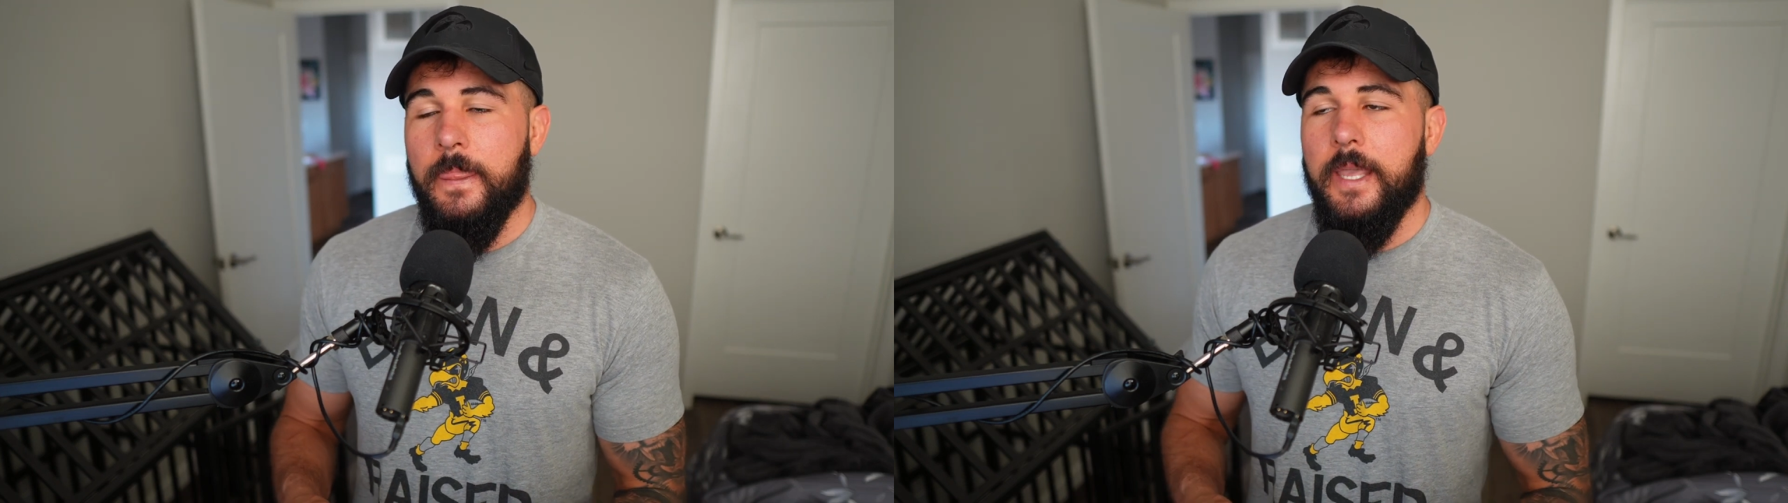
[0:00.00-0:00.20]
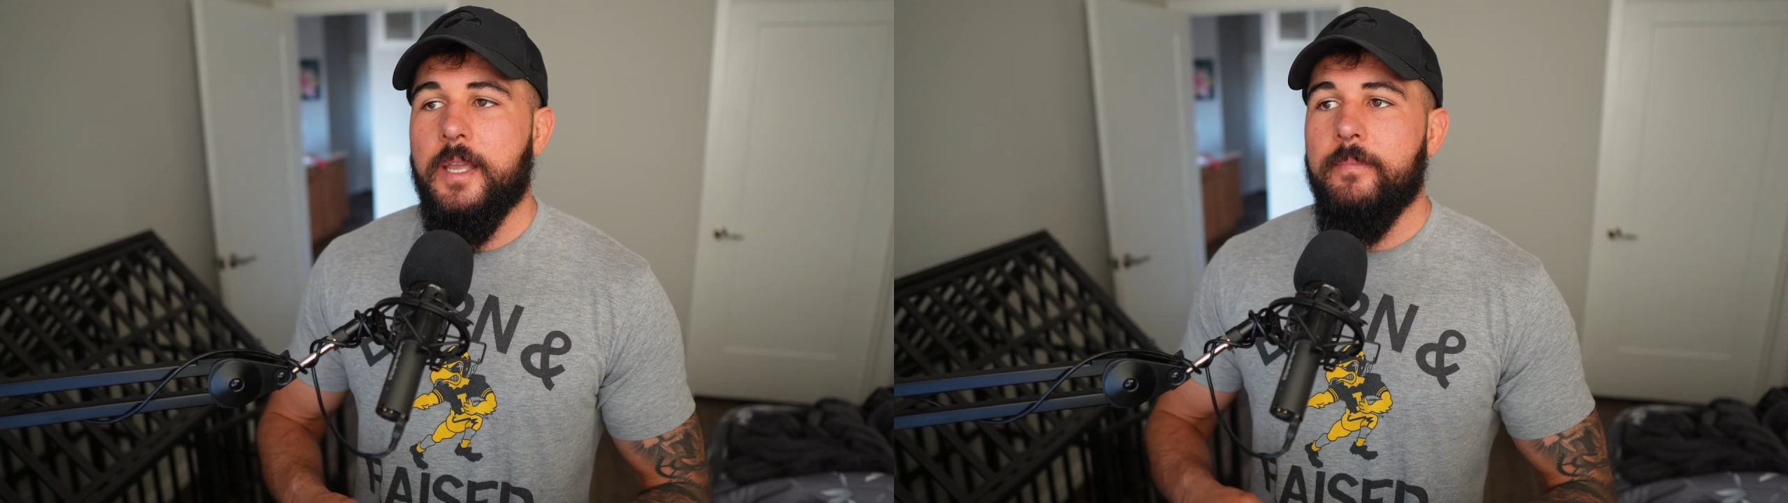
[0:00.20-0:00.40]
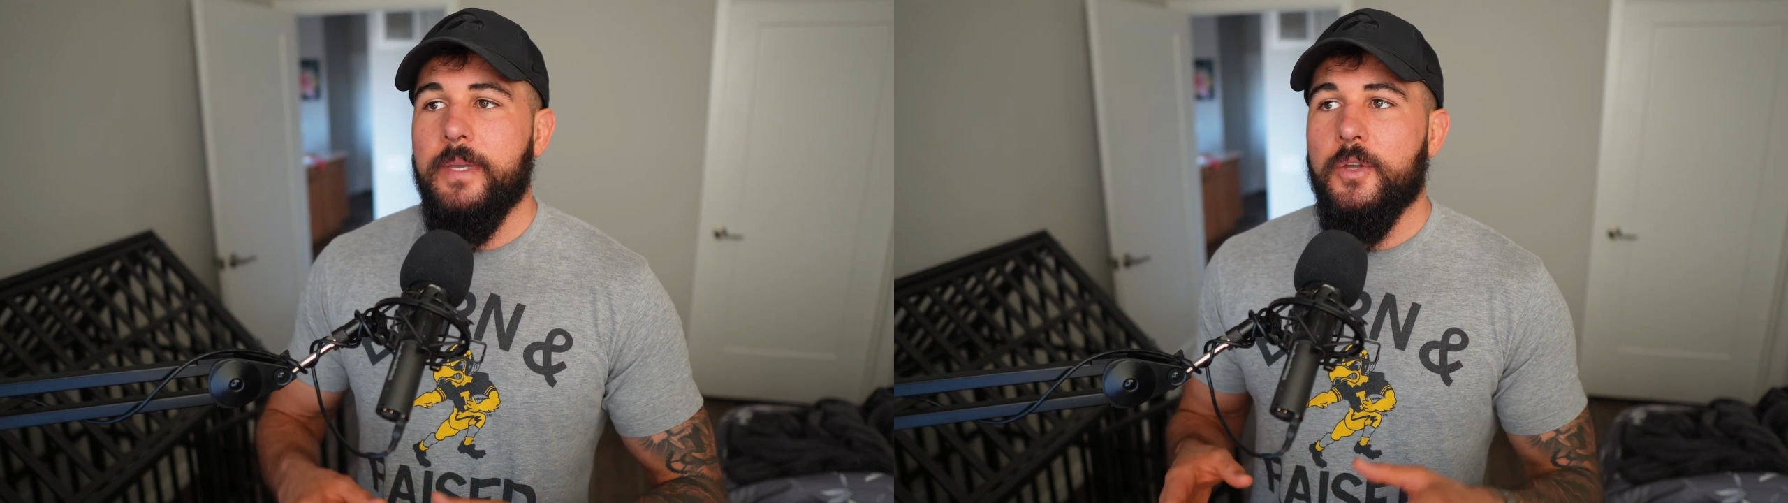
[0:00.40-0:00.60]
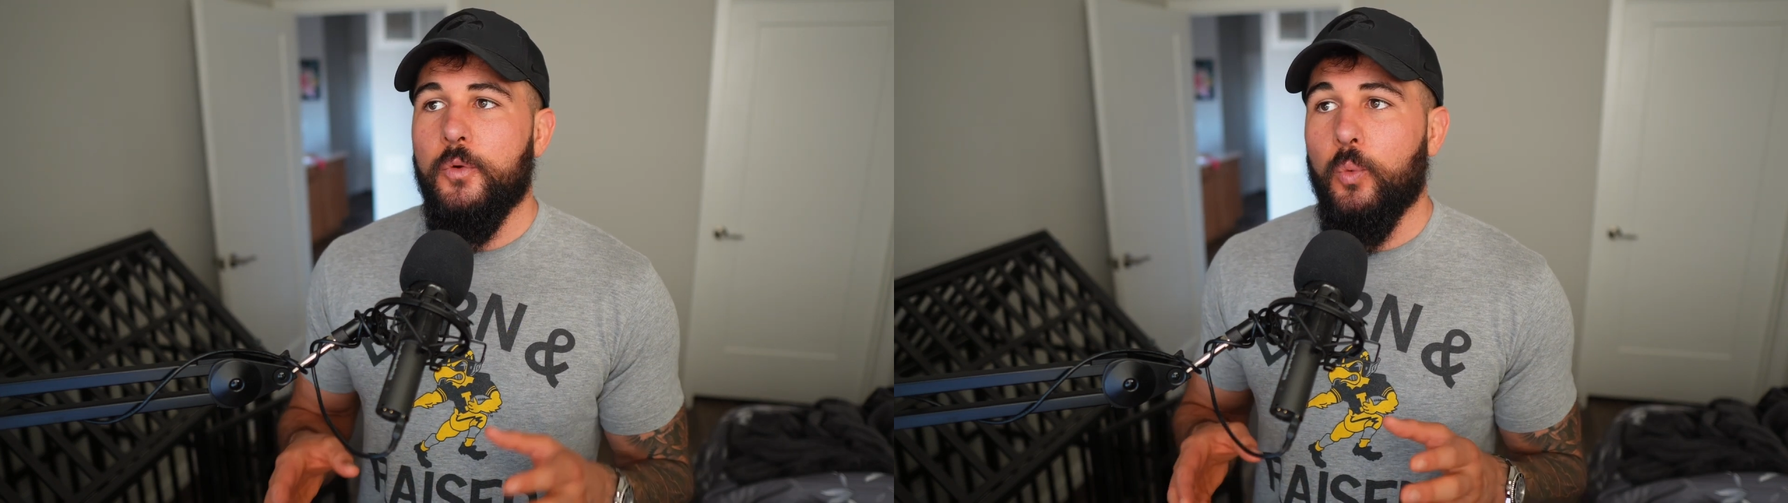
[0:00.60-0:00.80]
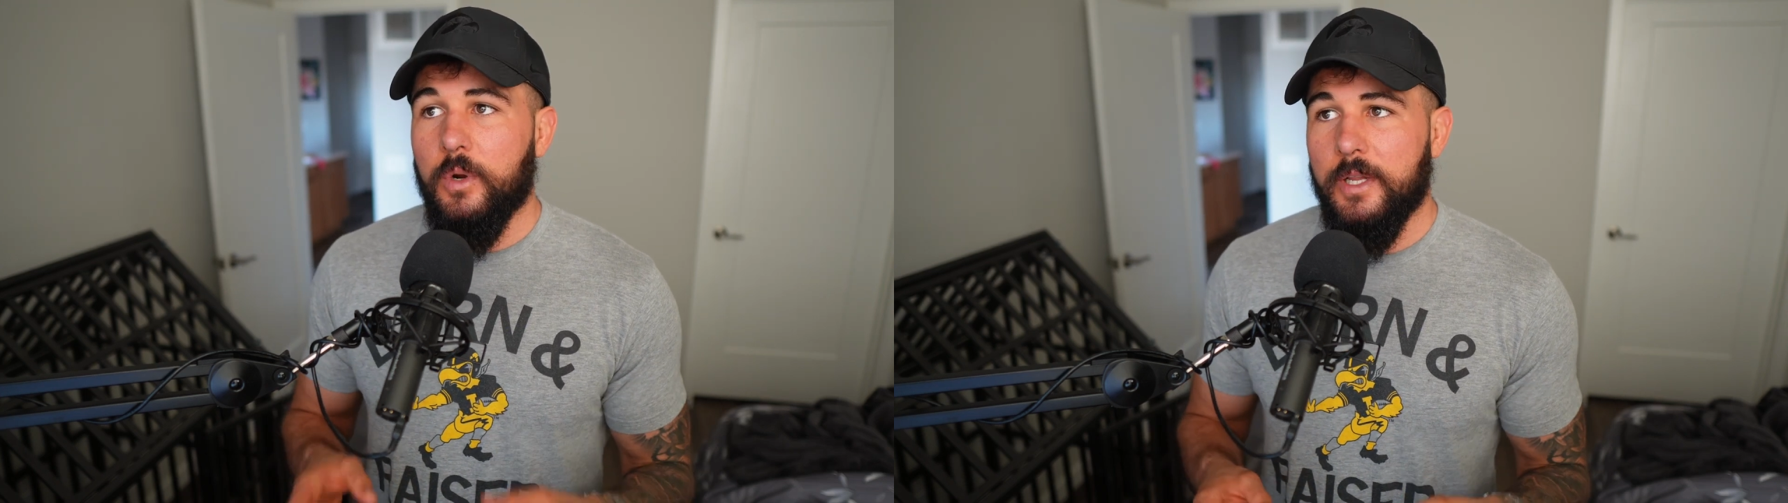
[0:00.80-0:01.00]
it can be
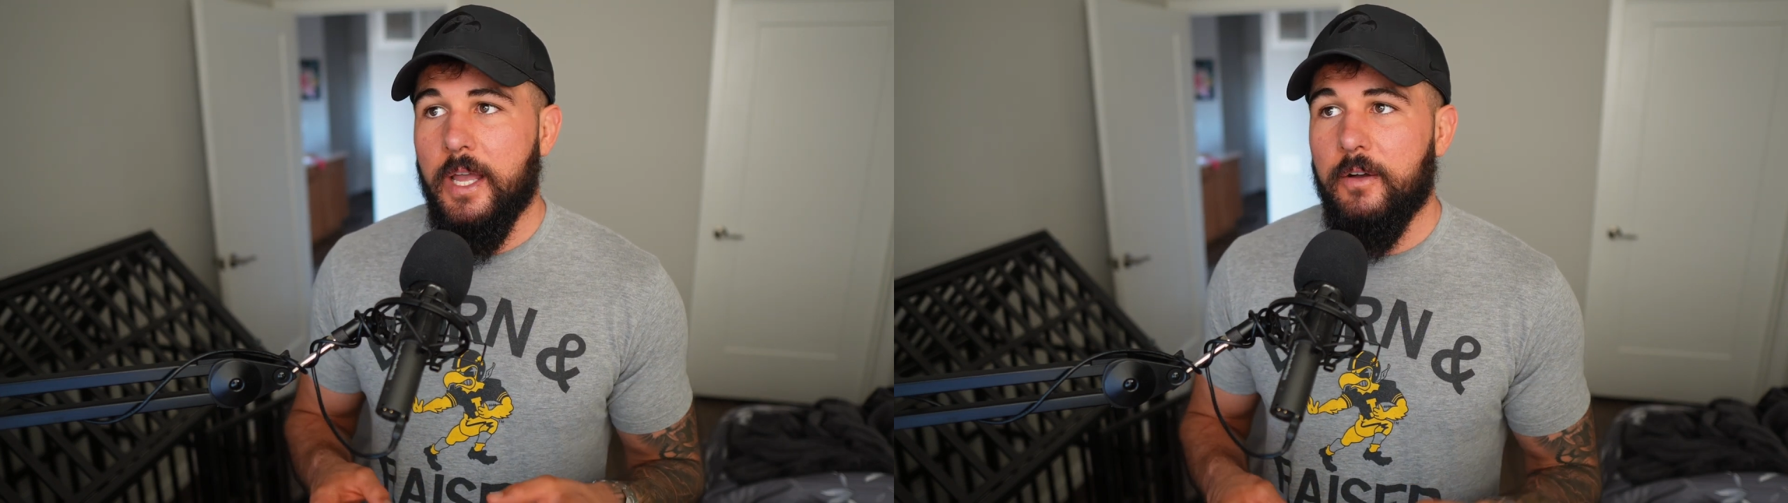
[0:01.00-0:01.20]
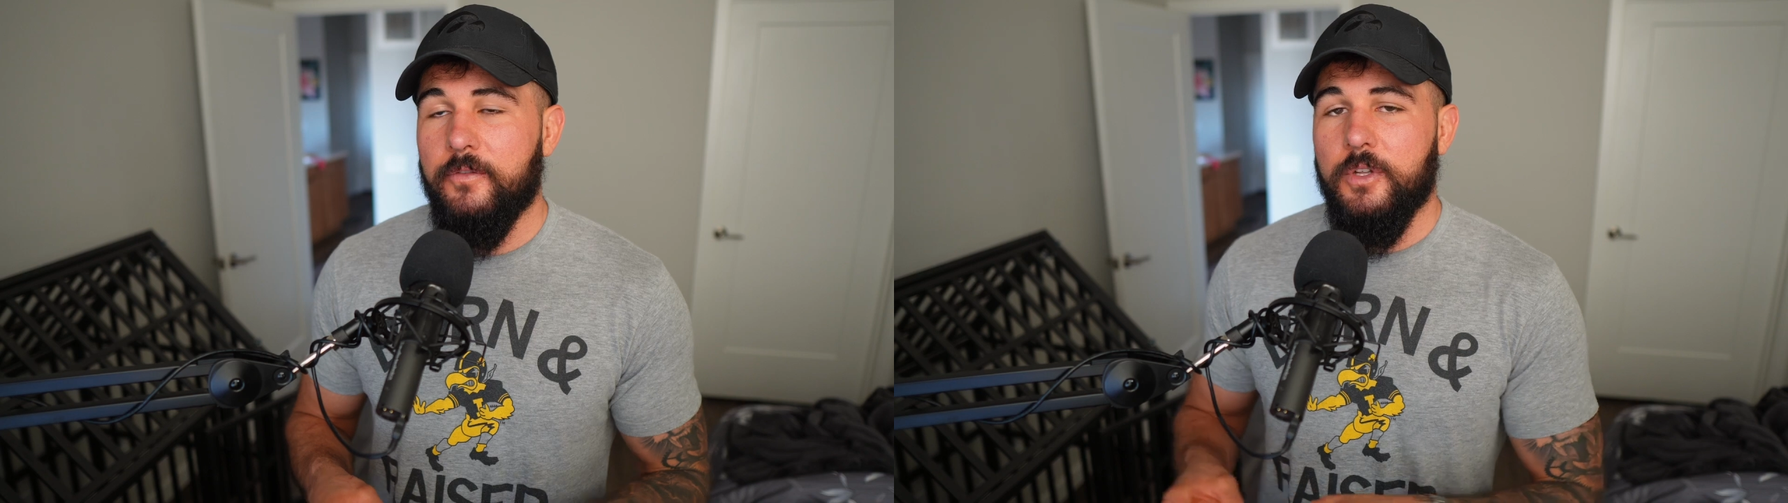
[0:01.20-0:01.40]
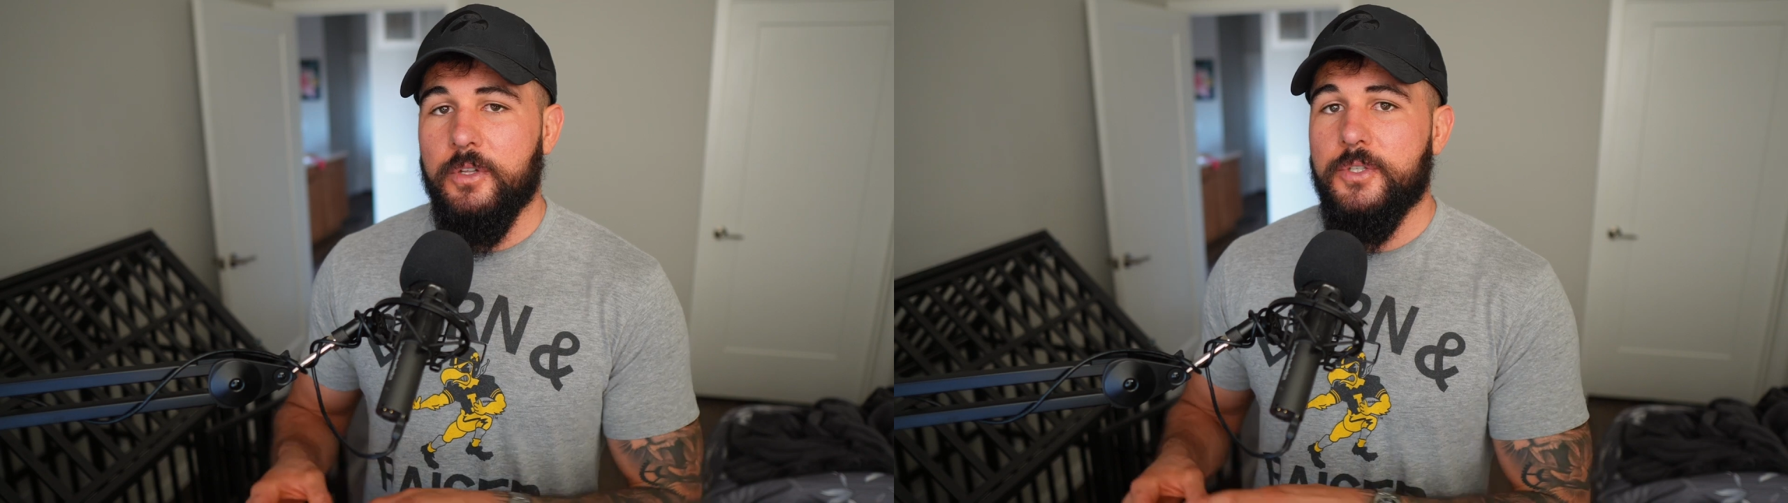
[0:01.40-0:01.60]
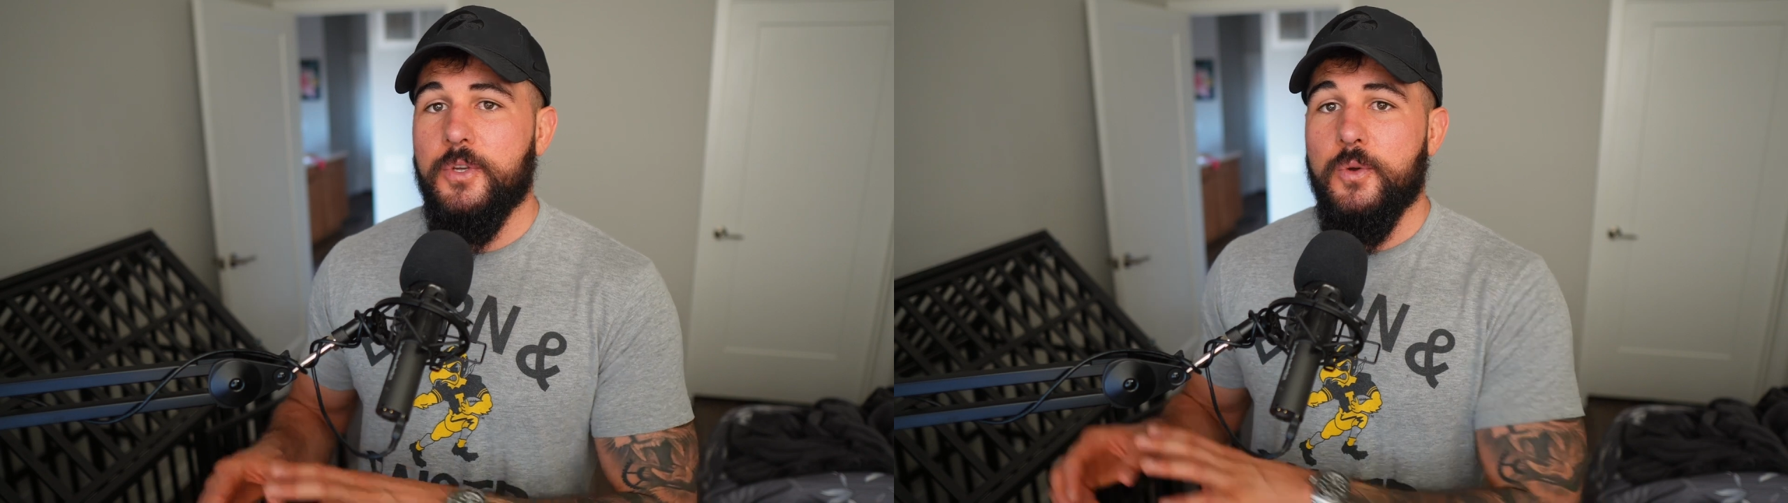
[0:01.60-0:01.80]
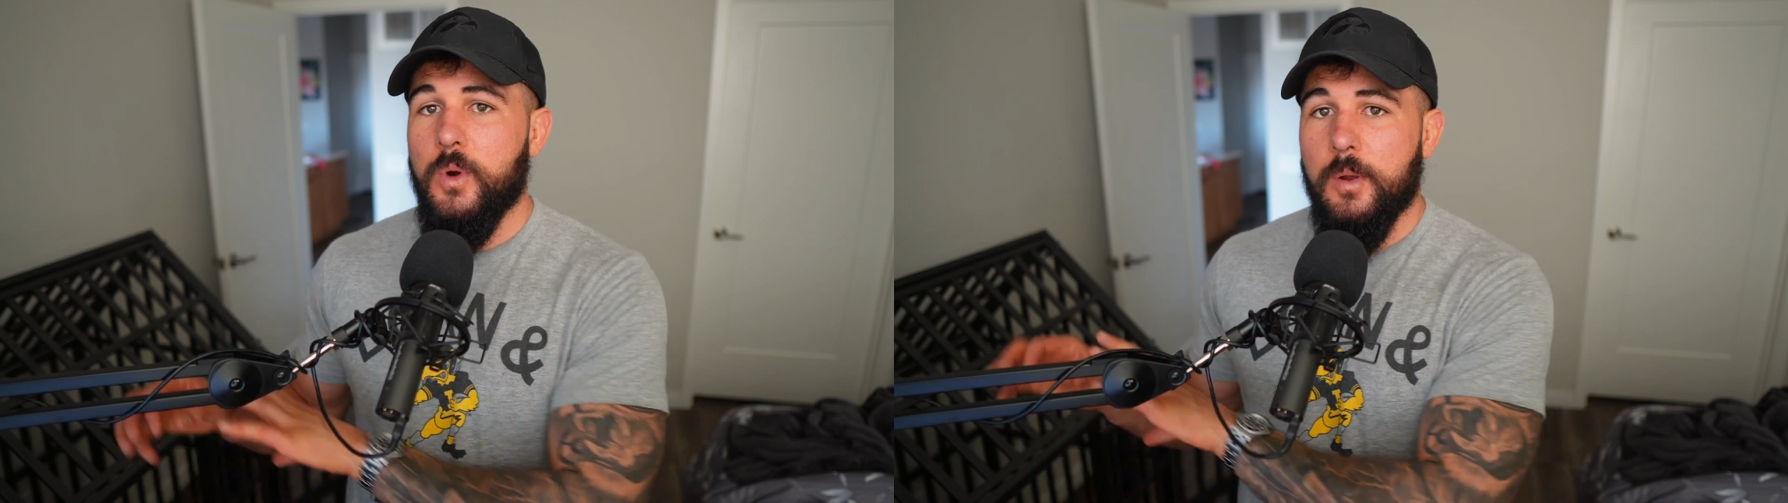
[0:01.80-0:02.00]
really helpful
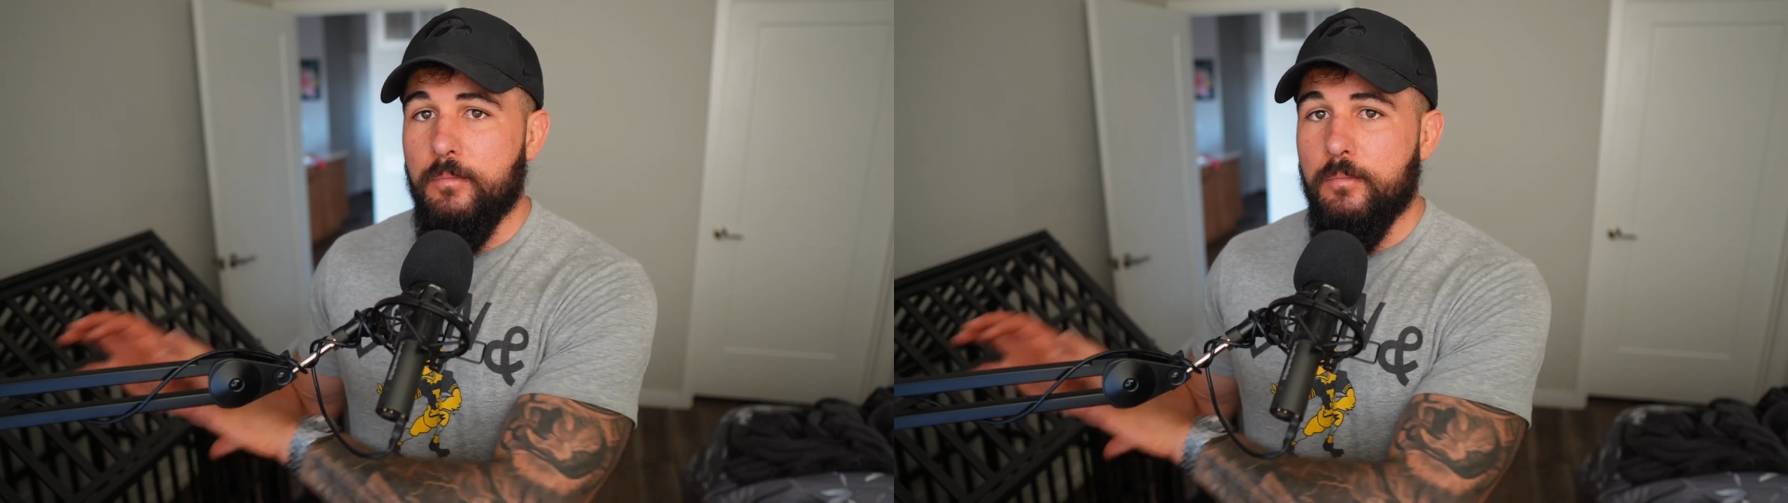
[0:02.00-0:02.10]
to